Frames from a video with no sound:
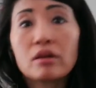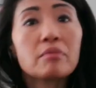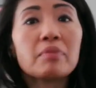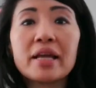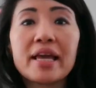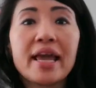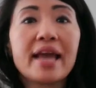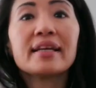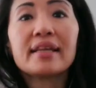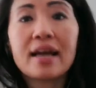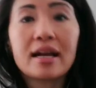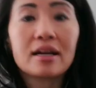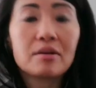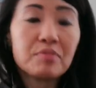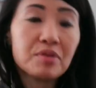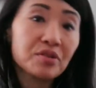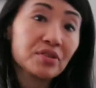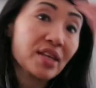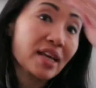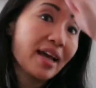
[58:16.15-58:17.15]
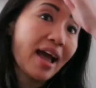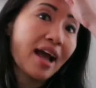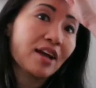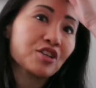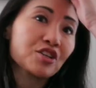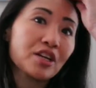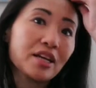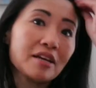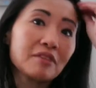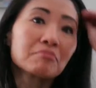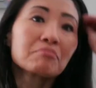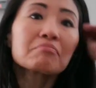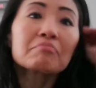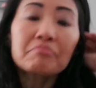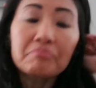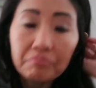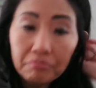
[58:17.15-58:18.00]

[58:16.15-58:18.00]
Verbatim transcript: You can play any kind of music, actually.